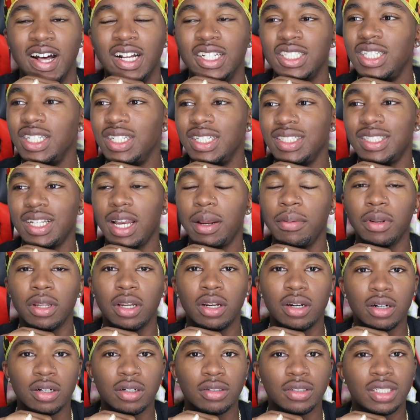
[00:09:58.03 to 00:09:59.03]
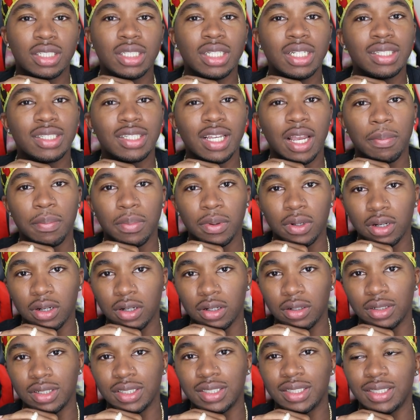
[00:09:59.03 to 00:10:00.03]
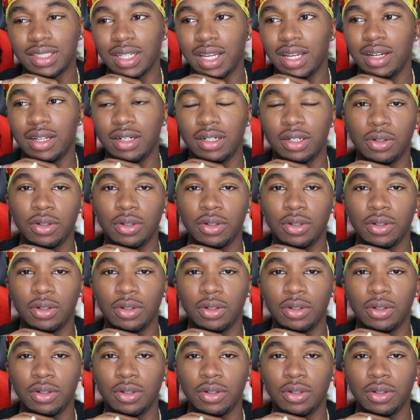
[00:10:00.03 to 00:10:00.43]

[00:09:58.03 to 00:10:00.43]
She the type of girl. She the type of girl to set a